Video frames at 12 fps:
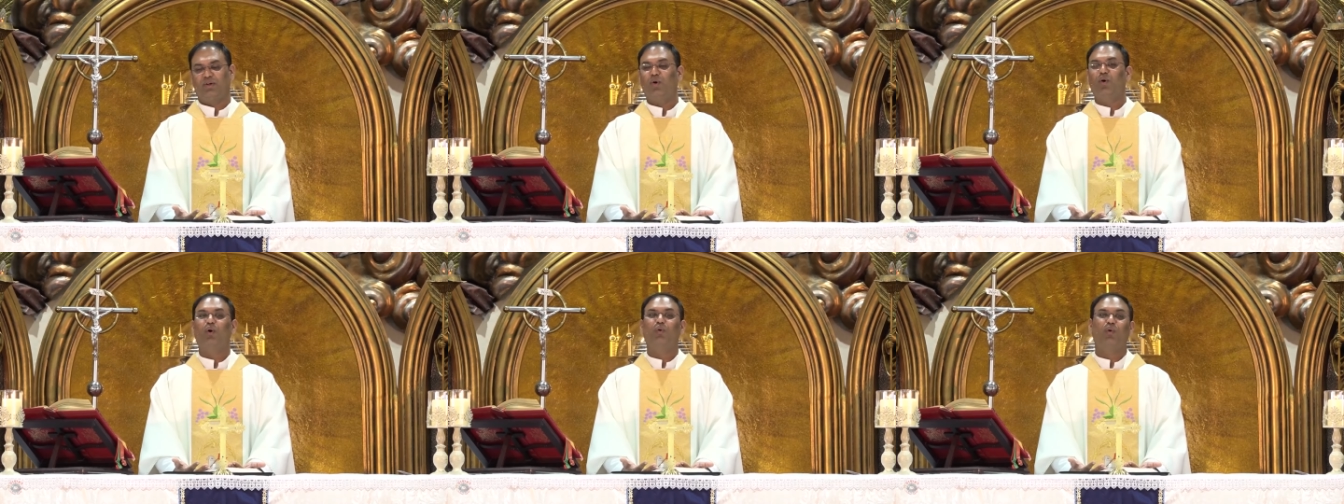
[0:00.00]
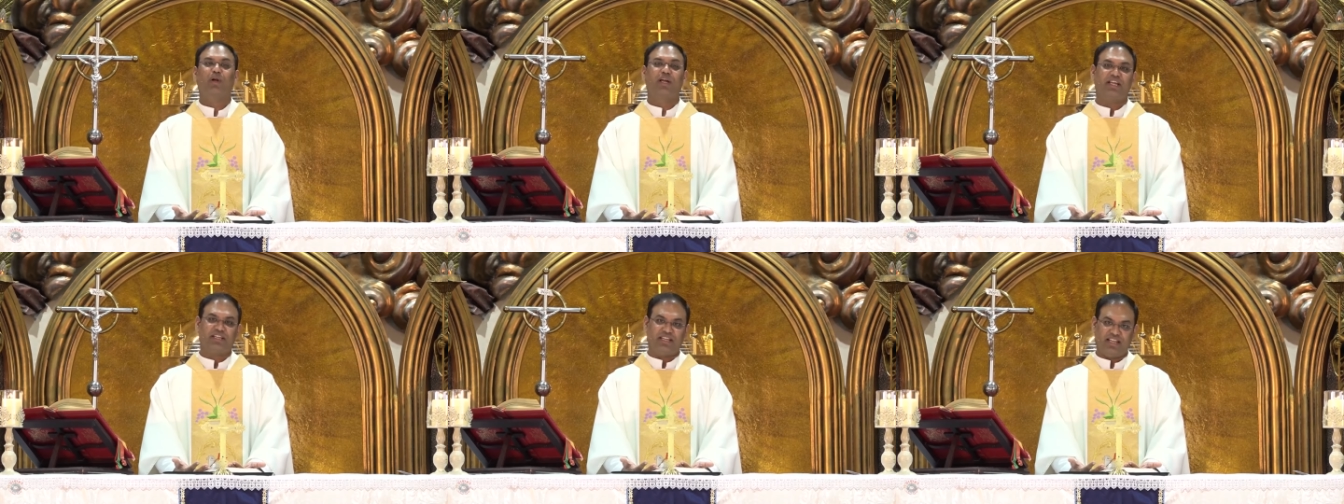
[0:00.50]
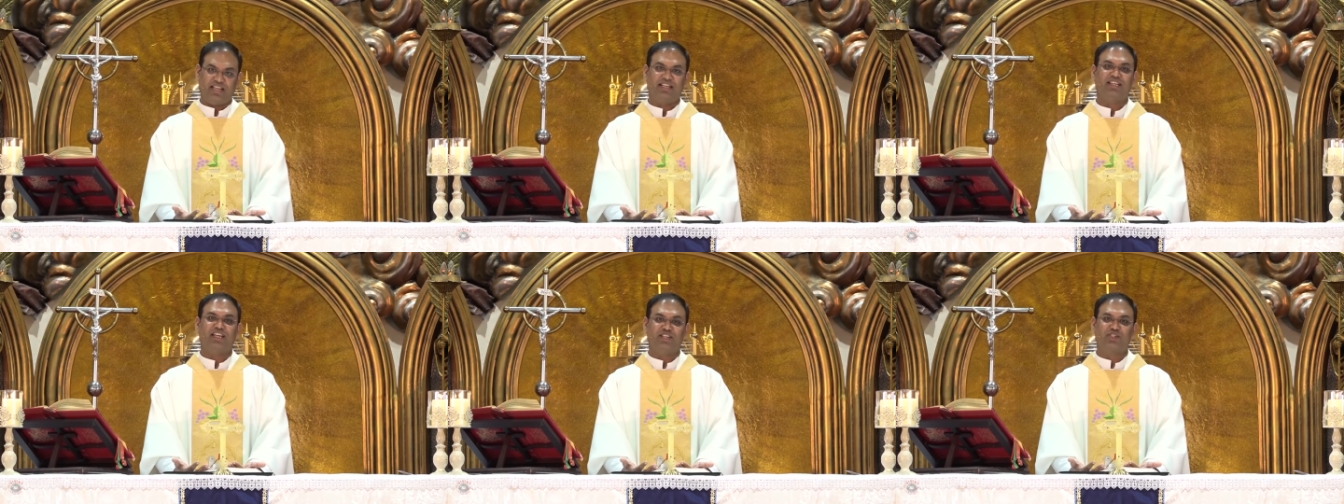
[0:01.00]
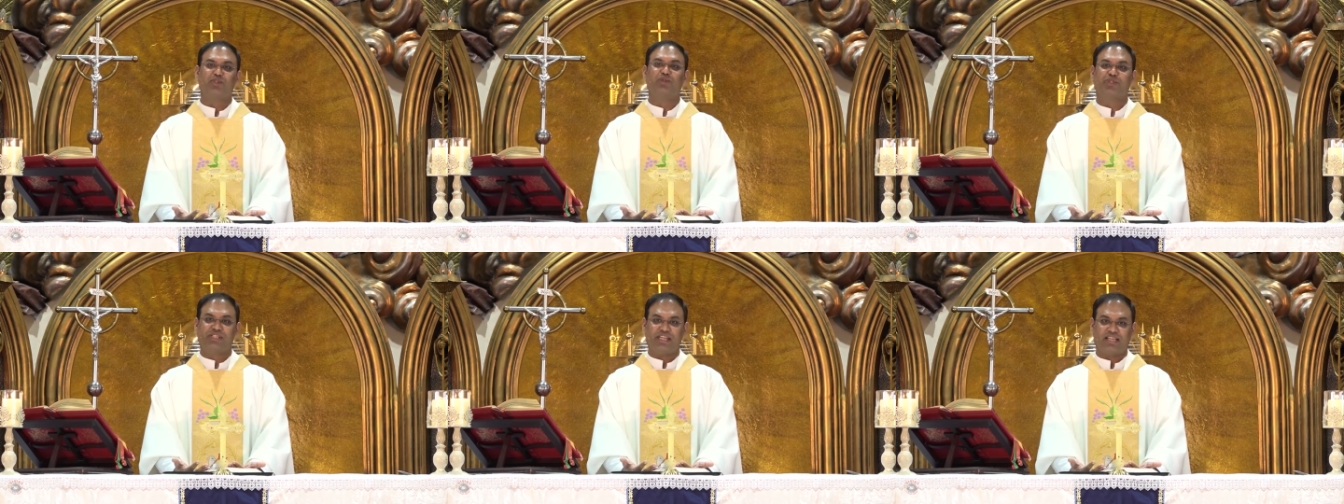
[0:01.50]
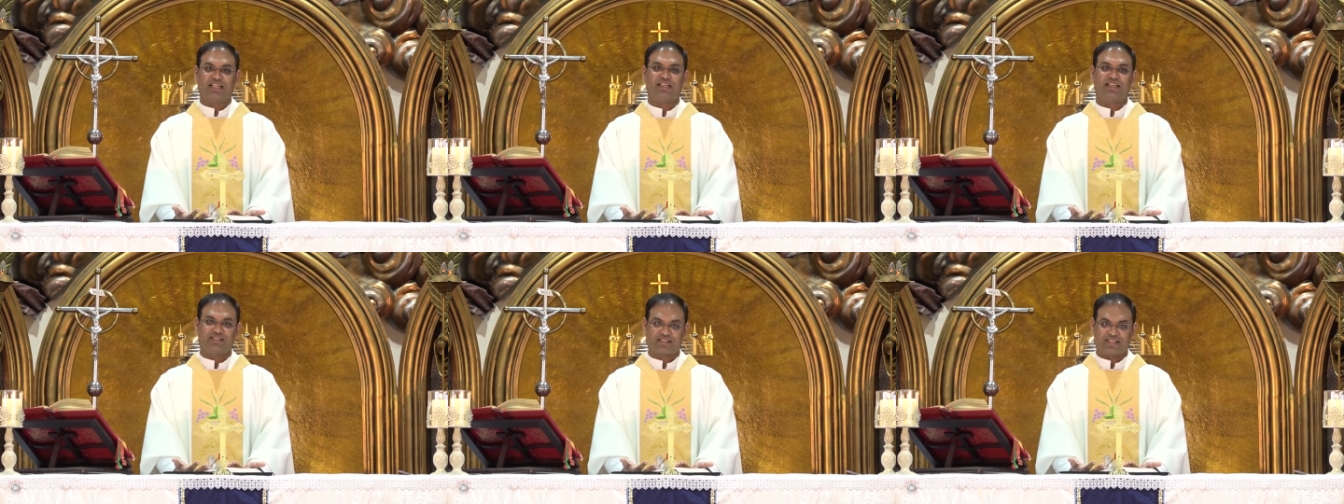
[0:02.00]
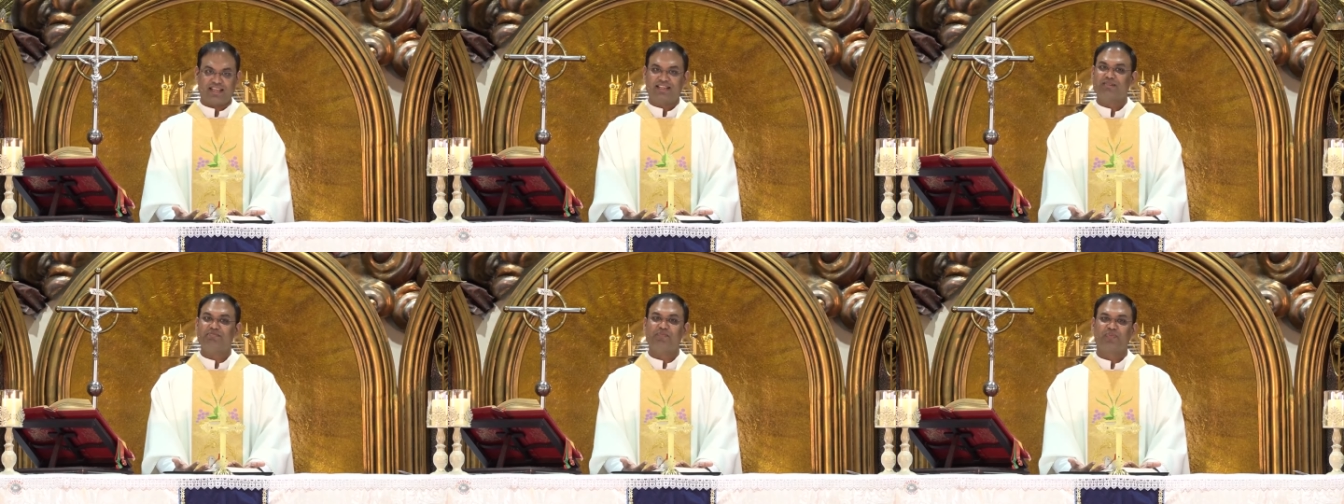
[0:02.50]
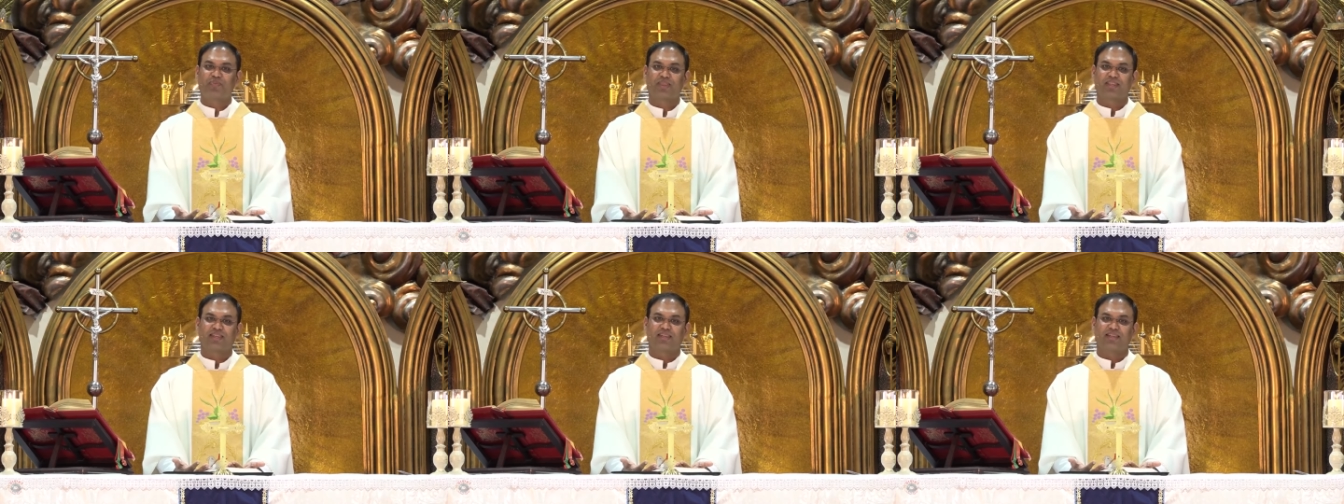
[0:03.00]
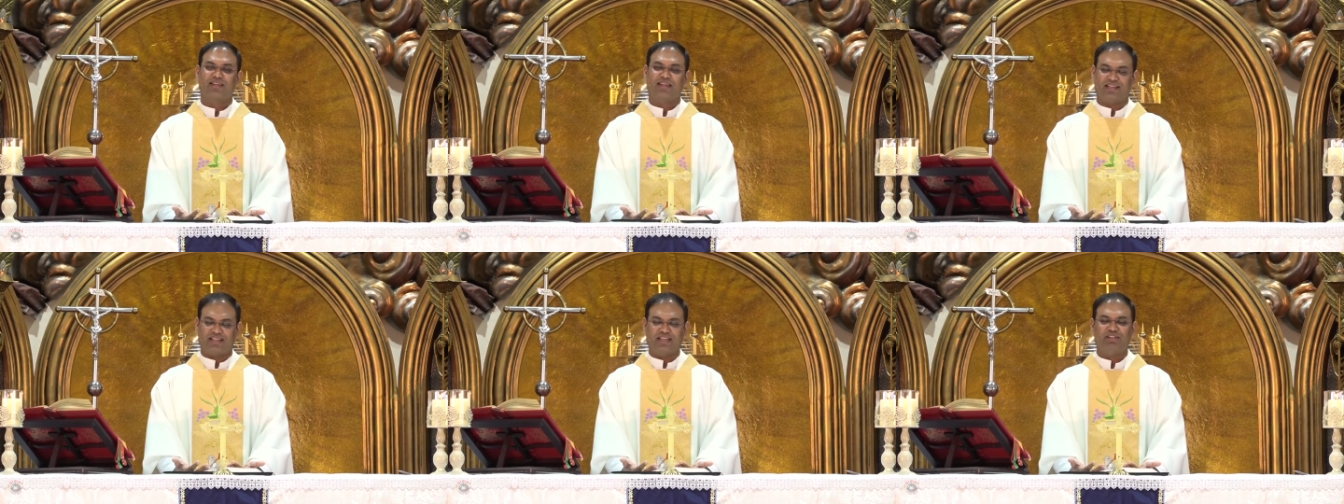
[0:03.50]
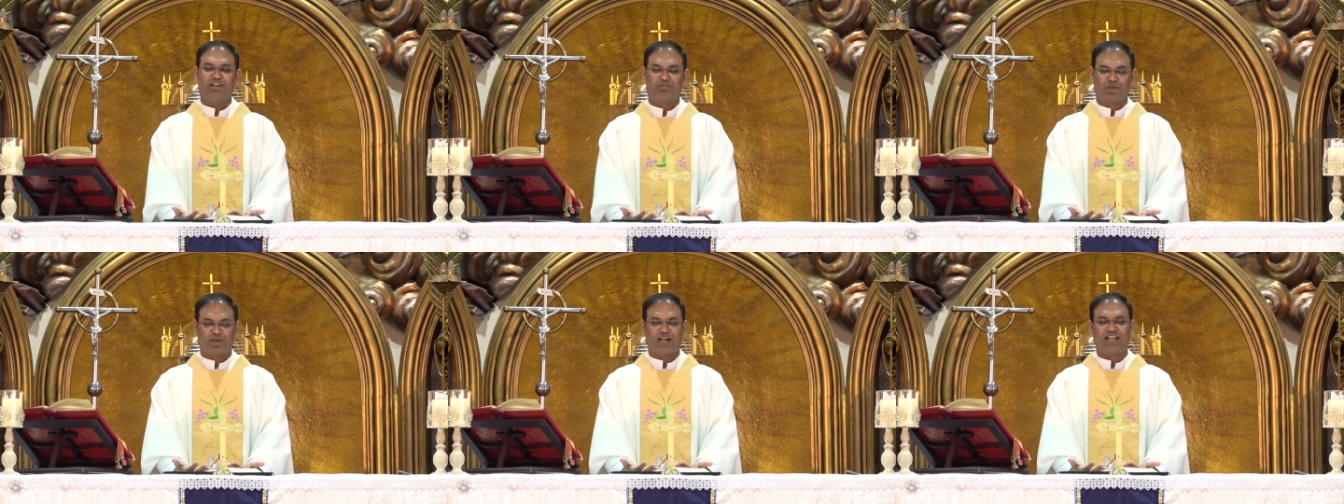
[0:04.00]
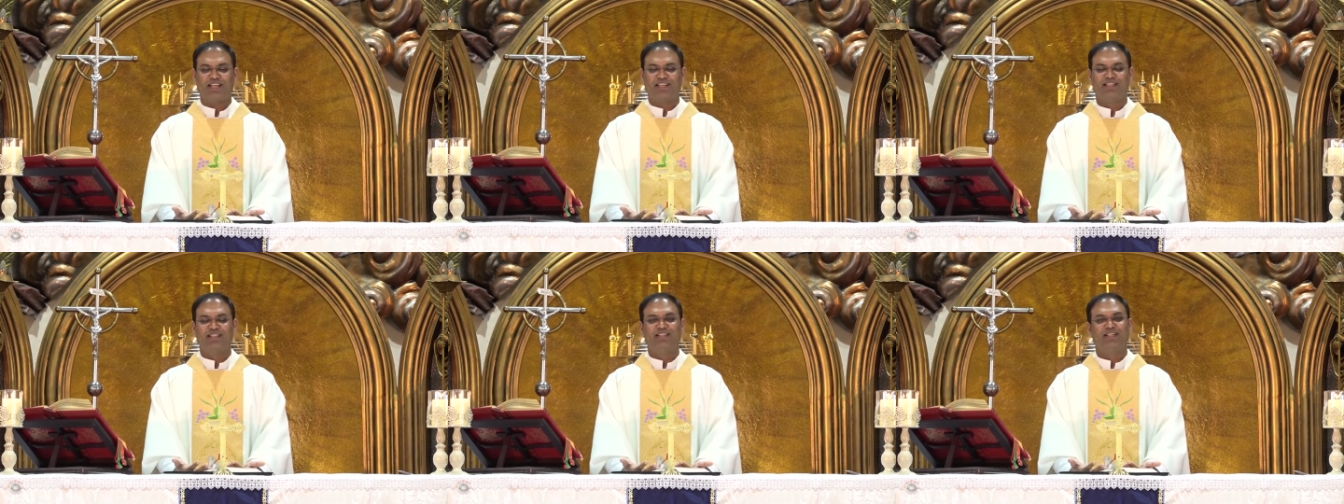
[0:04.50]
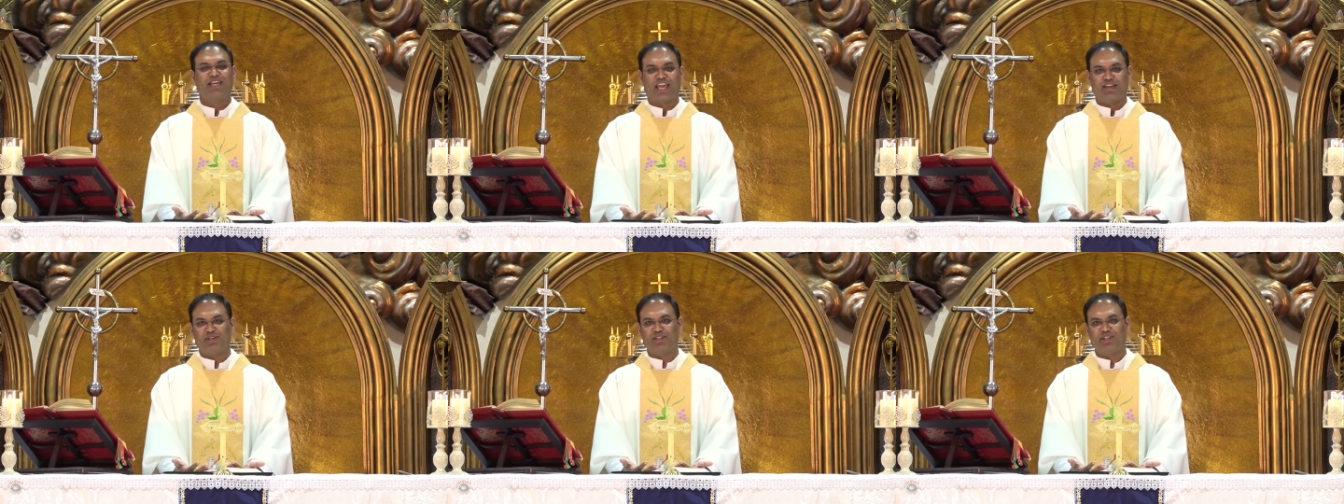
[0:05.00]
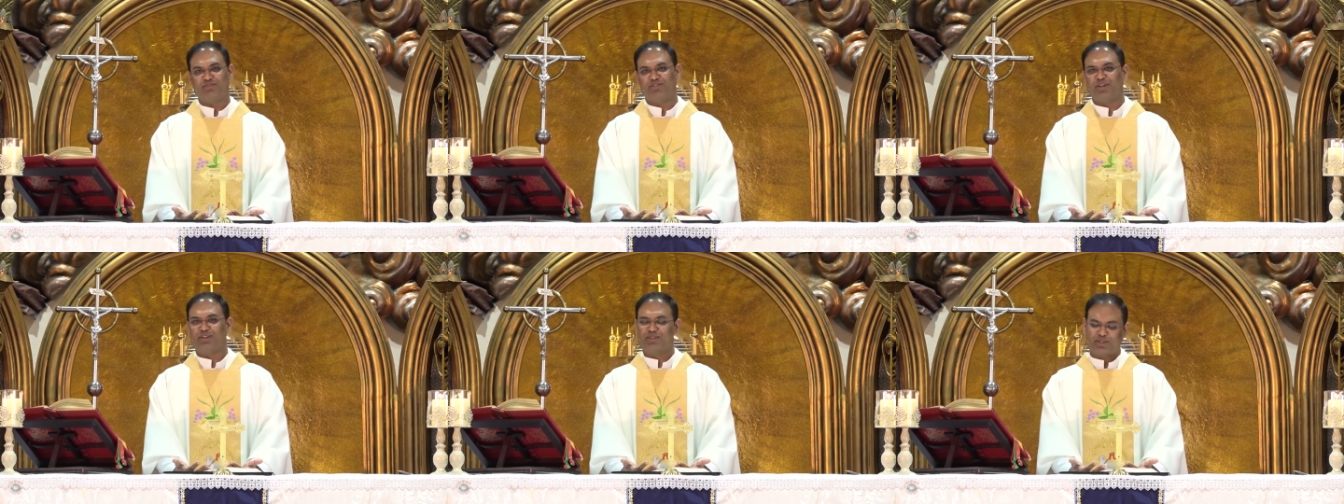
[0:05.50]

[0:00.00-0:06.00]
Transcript: All what I need is to seek His kingdom and He will provide everything for you.